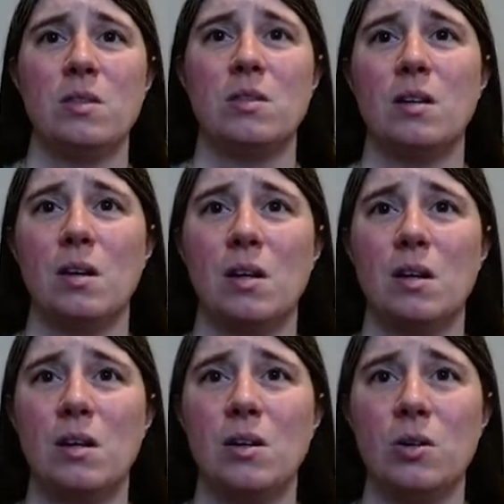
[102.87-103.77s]
The
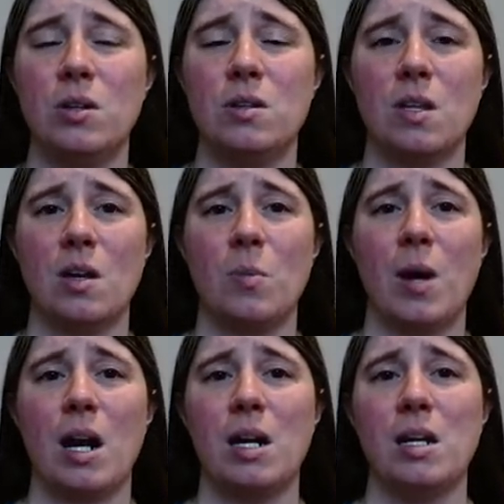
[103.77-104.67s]
good thing
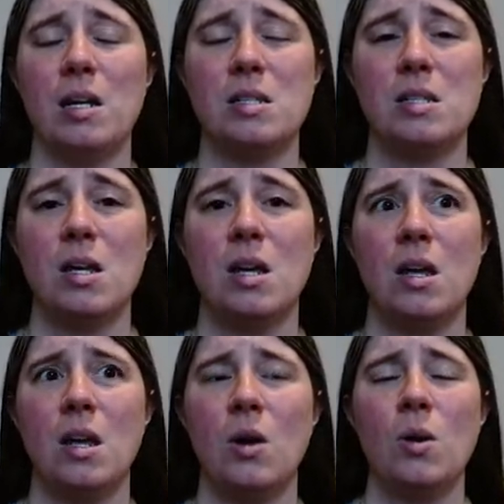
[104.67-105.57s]
about it is,
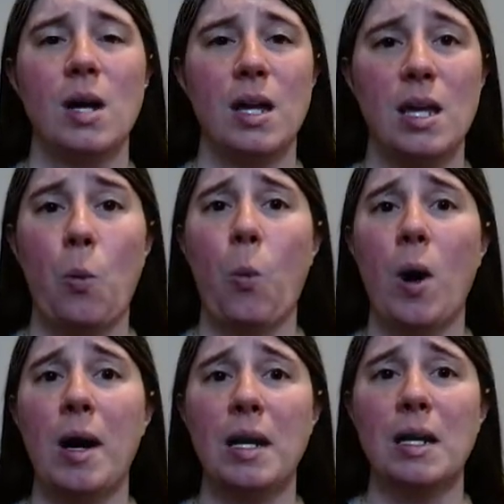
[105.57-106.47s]
again,
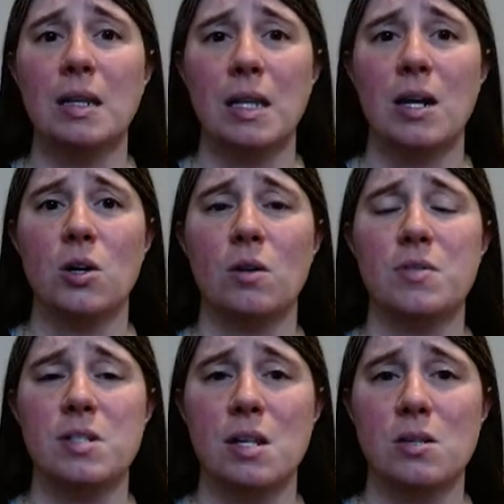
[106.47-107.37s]
one layer of
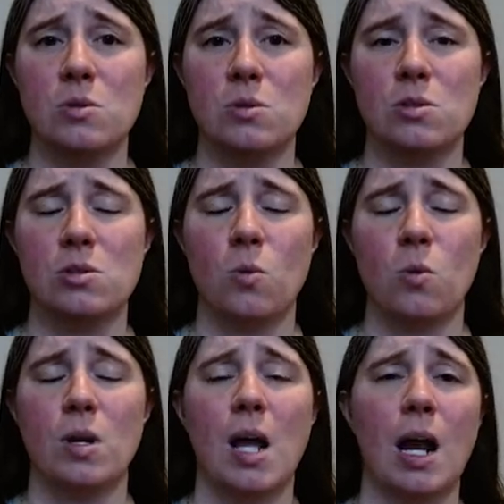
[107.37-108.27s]
stencils. So
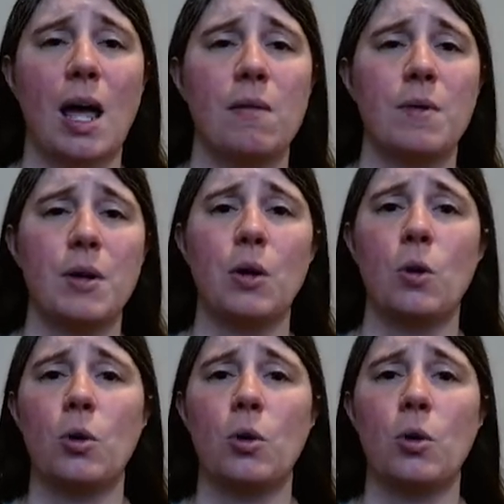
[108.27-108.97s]
we're not having to go